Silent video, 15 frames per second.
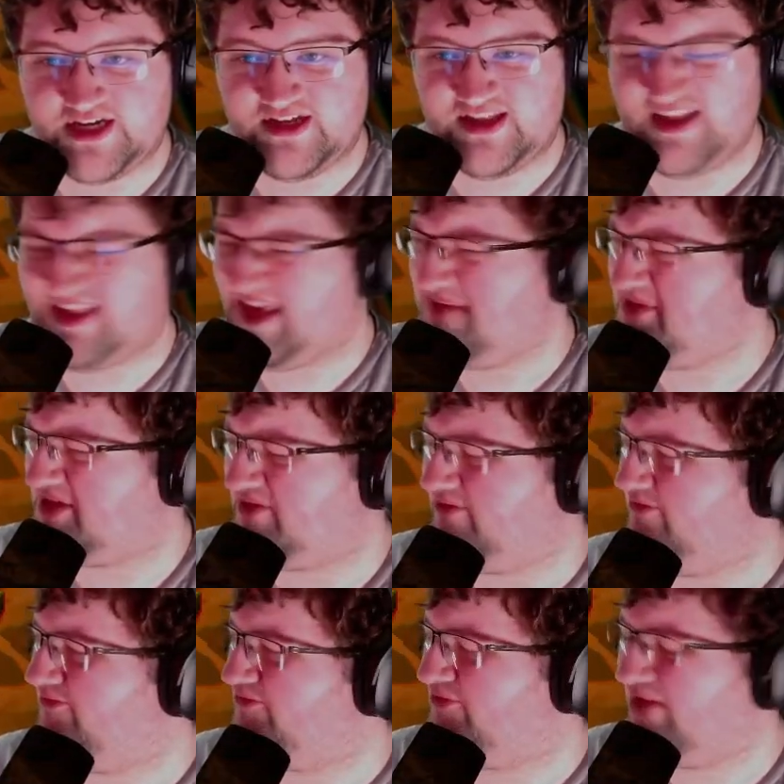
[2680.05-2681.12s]
This game is
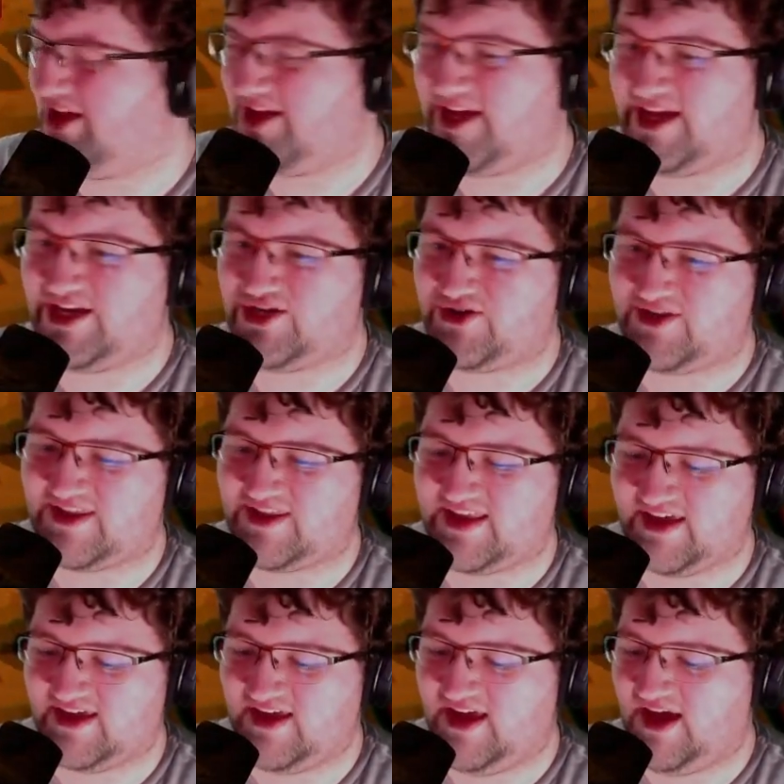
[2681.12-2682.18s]
really
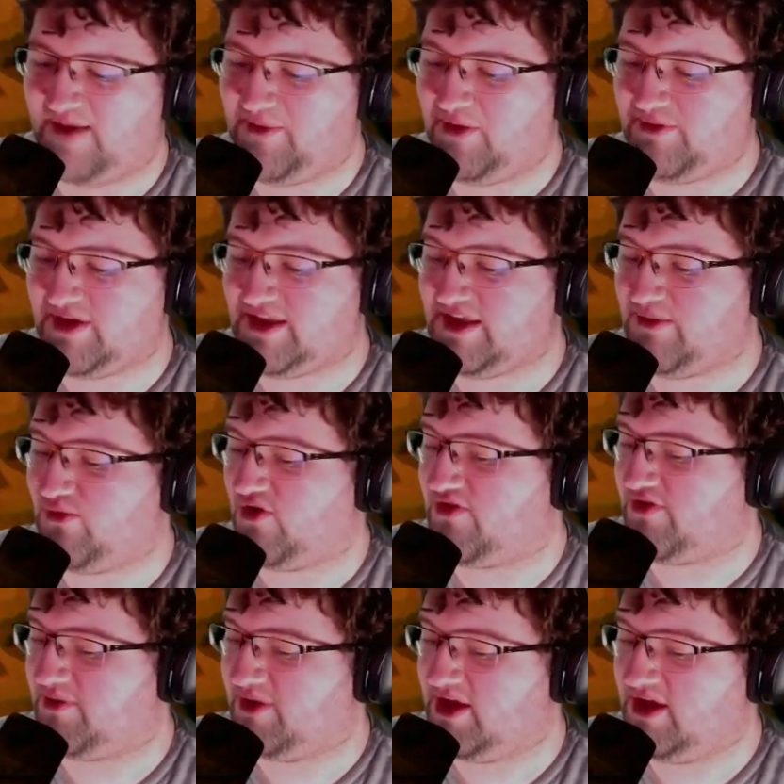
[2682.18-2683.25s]
interesting. I'm hoping to see more
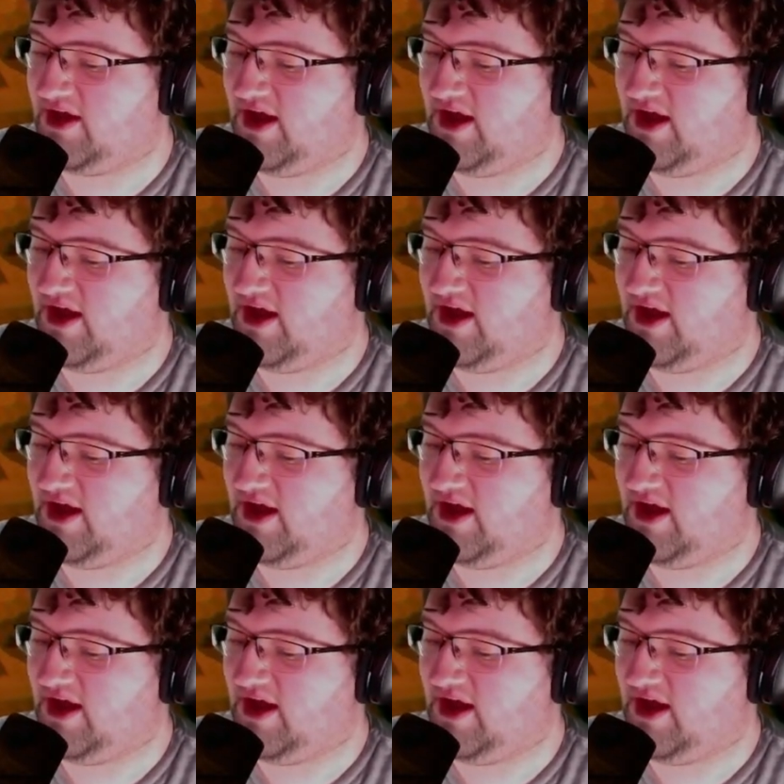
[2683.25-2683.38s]
from it.